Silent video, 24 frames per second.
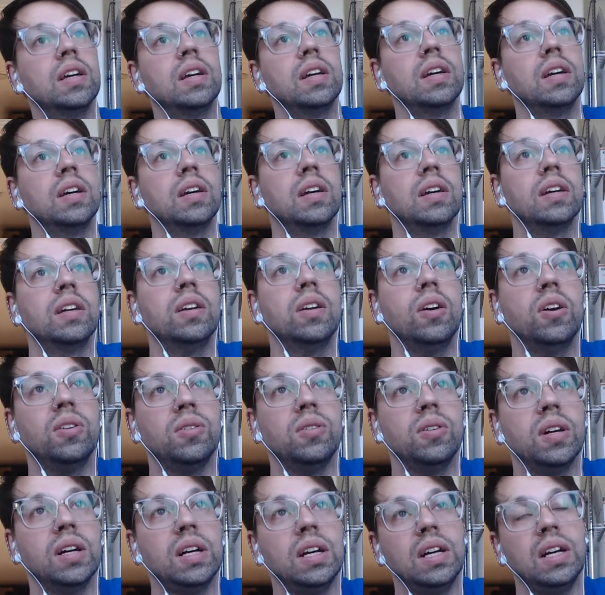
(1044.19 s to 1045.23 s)
You know,
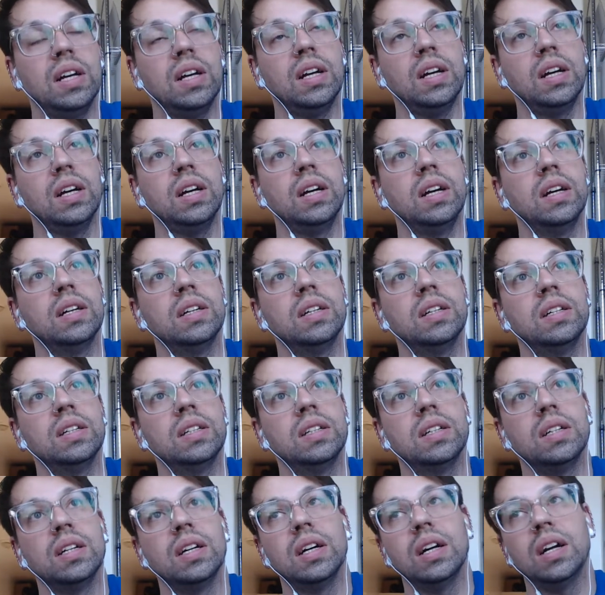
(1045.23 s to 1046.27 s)
uh,
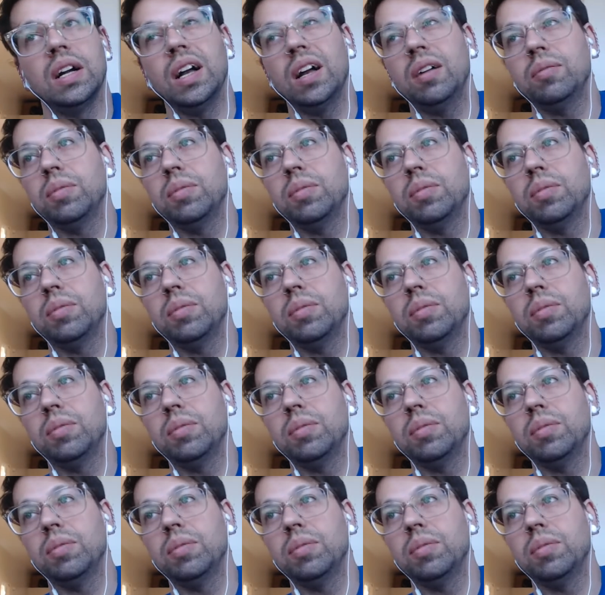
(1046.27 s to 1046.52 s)
I'm